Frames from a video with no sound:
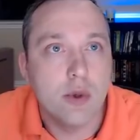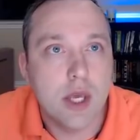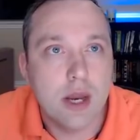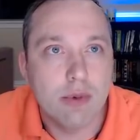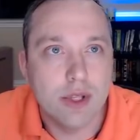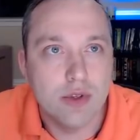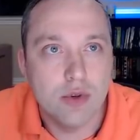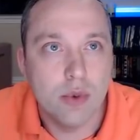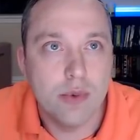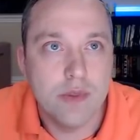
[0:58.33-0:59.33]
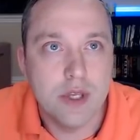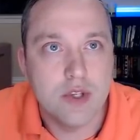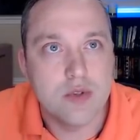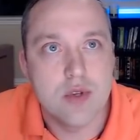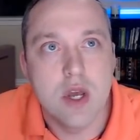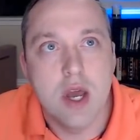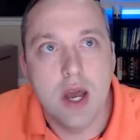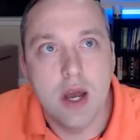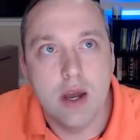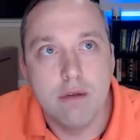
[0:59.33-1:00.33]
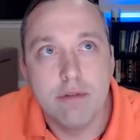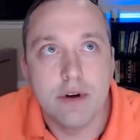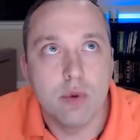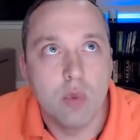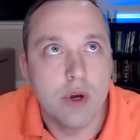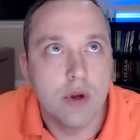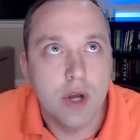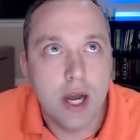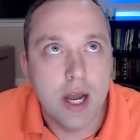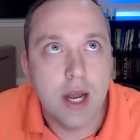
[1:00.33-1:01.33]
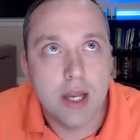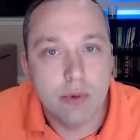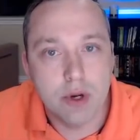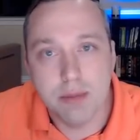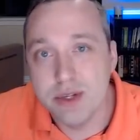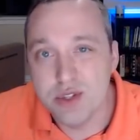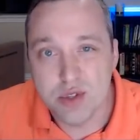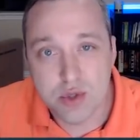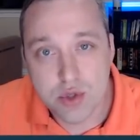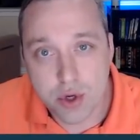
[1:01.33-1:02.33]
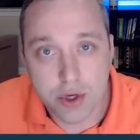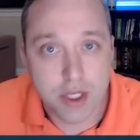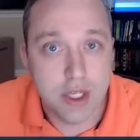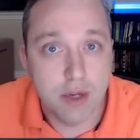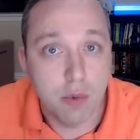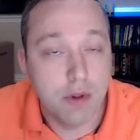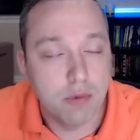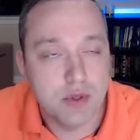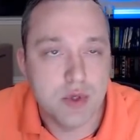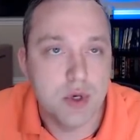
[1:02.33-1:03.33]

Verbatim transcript: You can't really do it with these uh, very well. I highly recommend just starting with